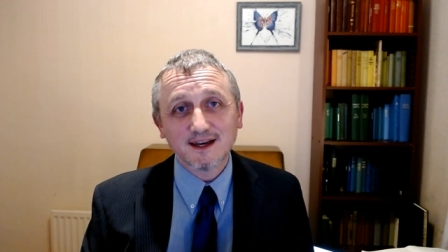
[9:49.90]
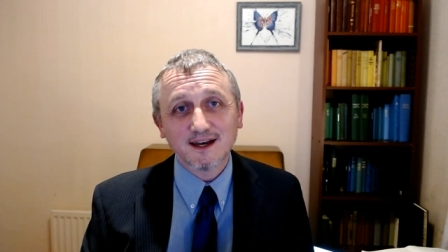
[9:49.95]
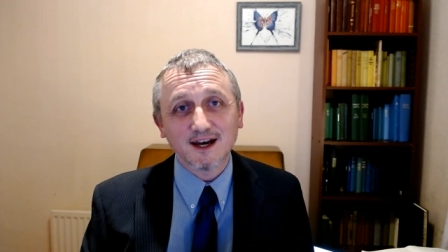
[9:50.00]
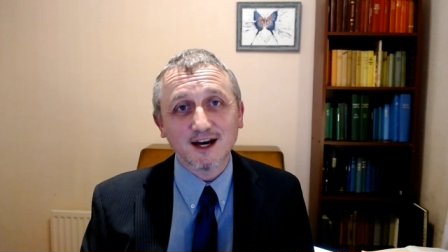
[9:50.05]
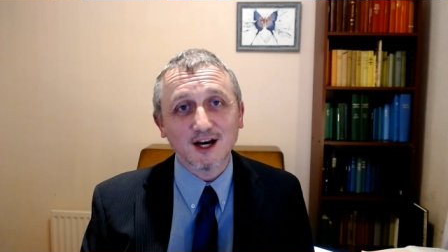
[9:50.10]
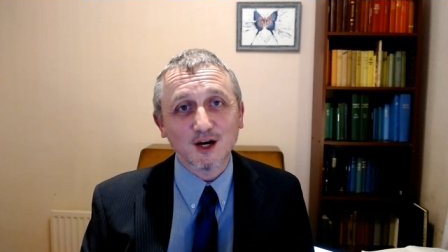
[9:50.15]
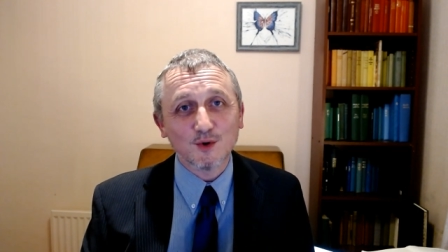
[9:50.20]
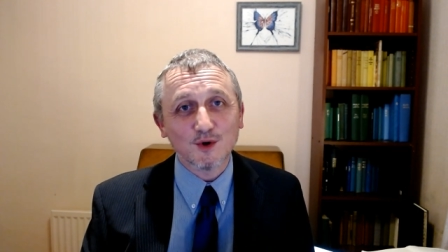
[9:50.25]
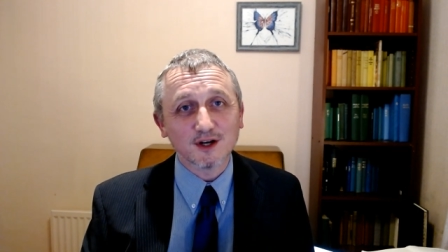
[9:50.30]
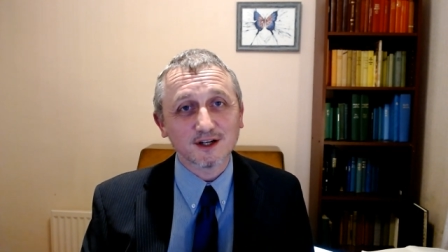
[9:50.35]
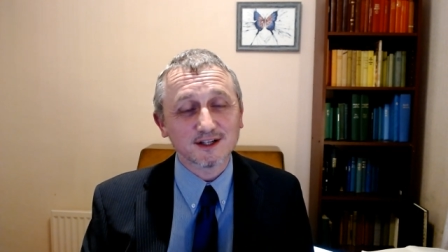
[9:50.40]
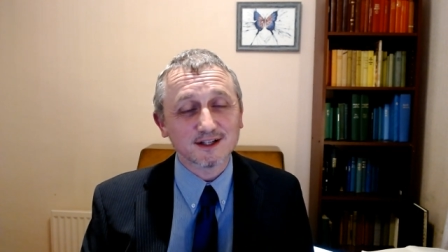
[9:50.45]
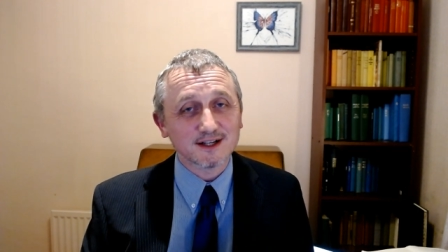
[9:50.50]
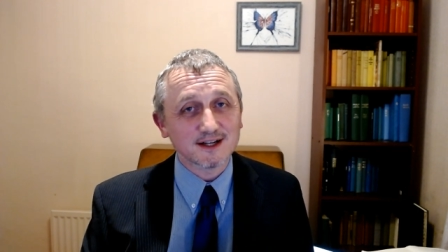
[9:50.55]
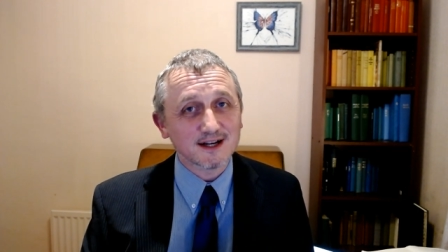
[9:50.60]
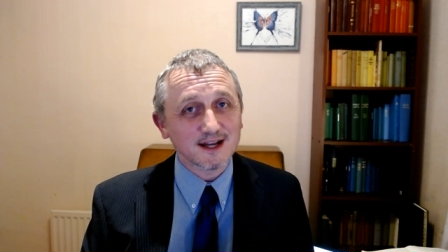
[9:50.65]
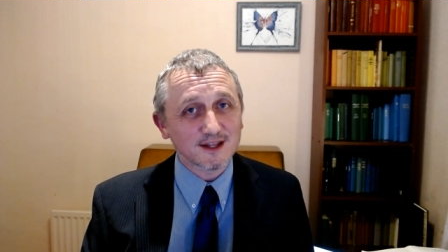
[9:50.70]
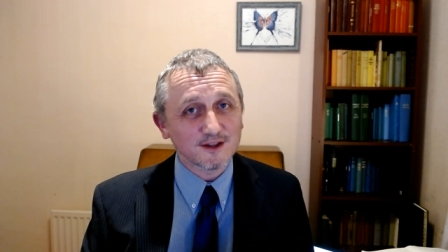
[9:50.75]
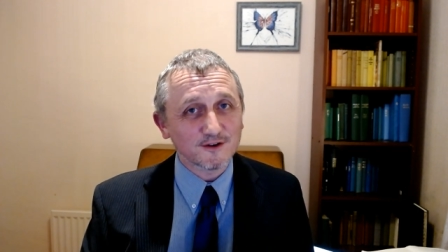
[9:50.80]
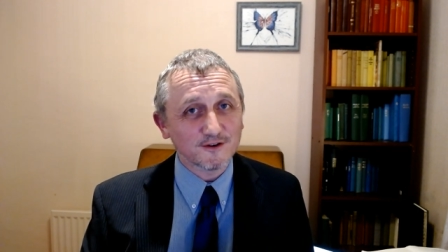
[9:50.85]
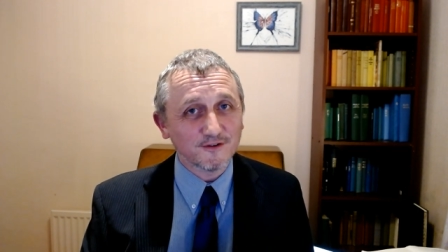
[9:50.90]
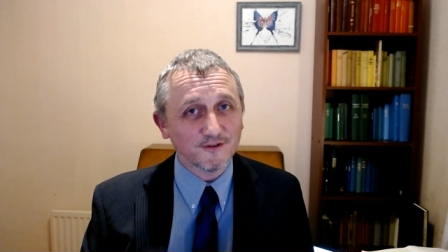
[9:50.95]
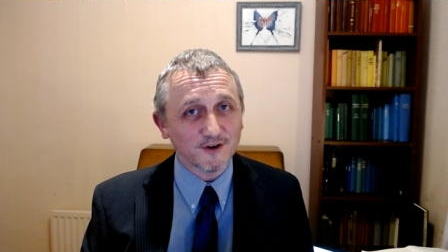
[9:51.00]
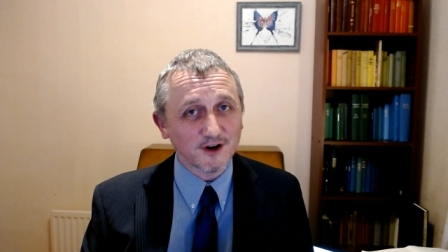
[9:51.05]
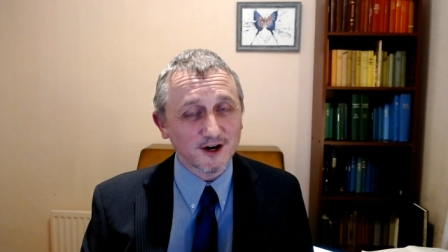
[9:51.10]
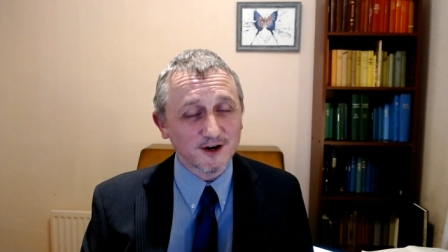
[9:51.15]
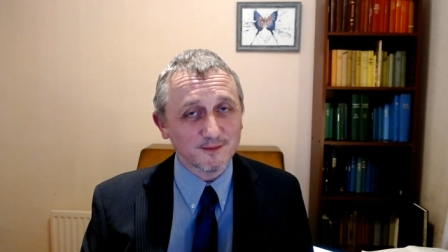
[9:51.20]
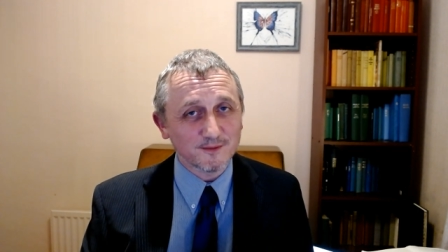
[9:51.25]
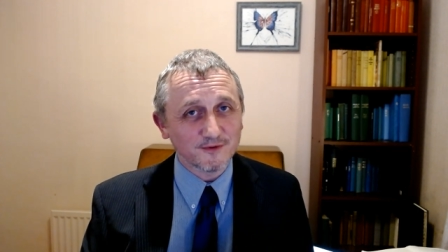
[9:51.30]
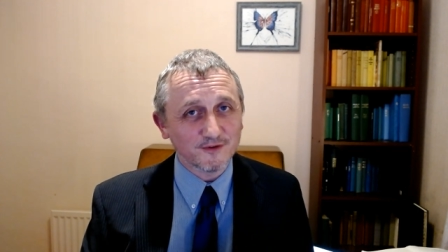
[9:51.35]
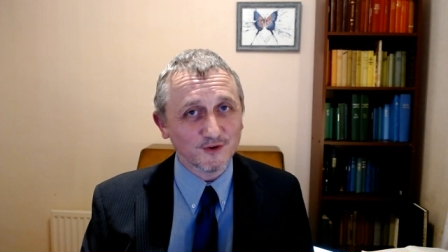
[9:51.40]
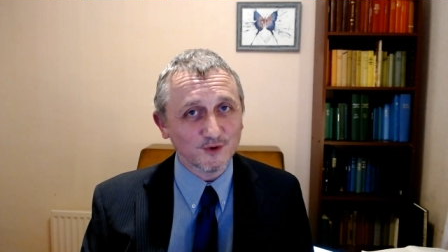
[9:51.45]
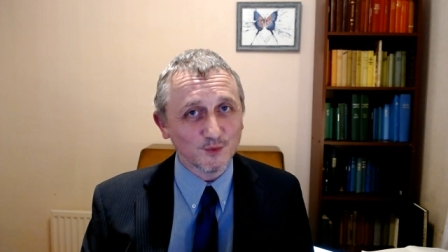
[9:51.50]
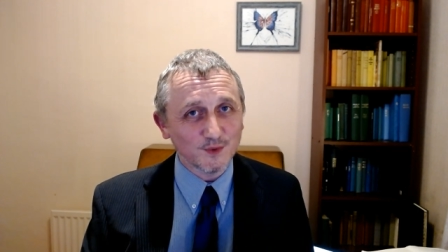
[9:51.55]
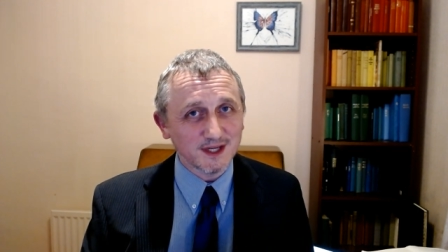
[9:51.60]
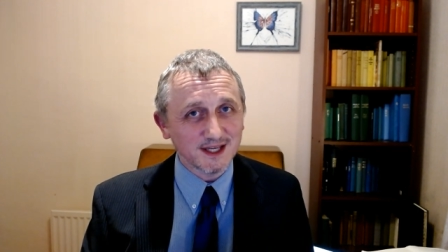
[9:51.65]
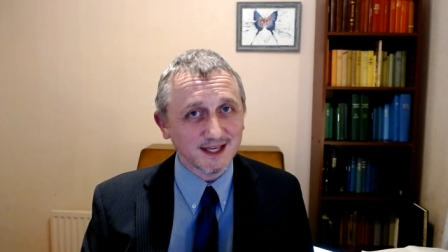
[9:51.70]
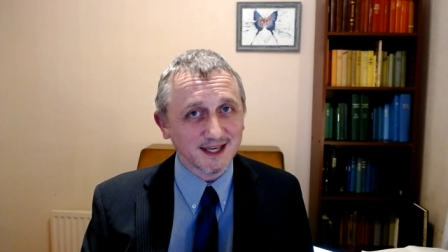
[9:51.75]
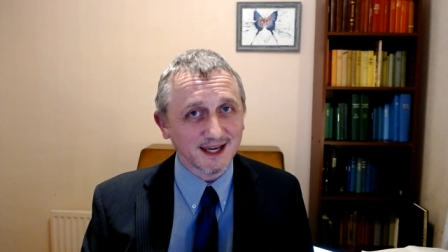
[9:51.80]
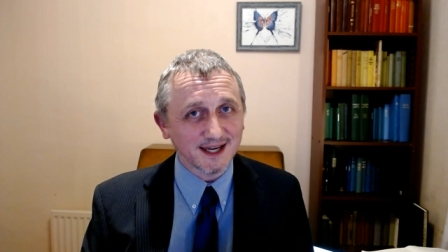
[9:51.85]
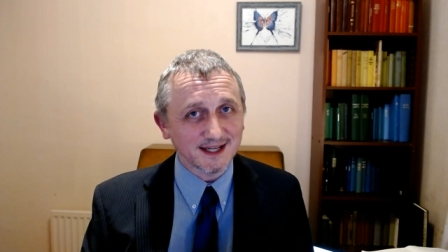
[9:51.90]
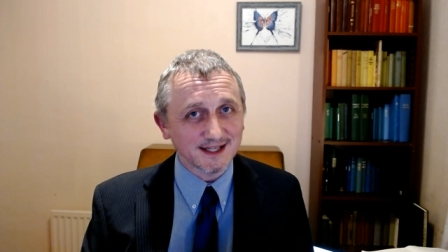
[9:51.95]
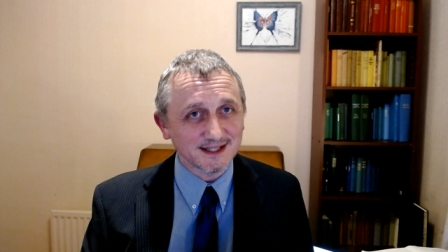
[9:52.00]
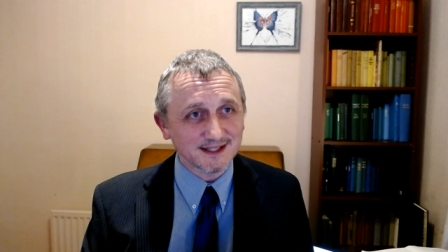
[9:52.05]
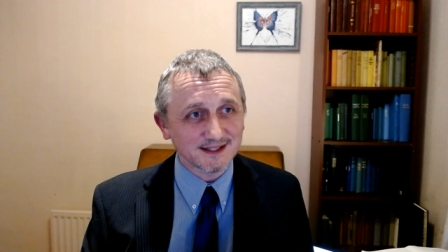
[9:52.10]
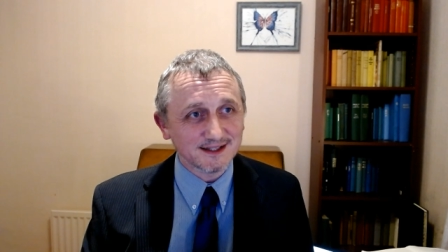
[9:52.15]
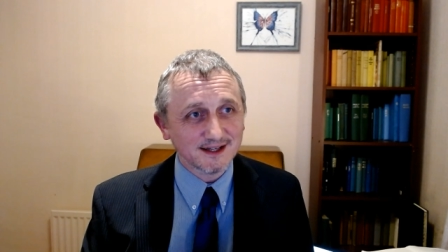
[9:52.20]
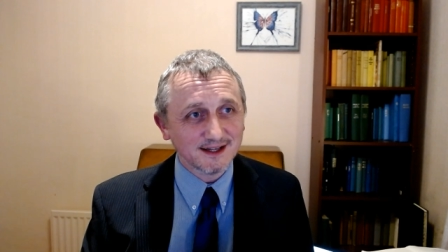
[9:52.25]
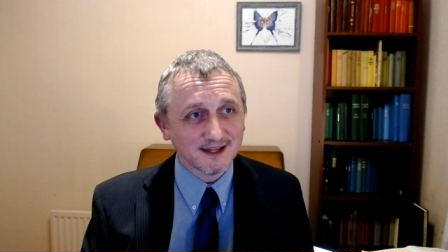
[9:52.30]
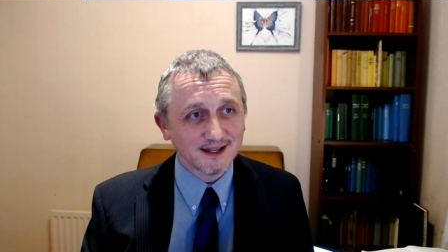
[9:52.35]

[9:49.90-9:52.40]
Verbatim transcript: I worked on another farm for a weekend,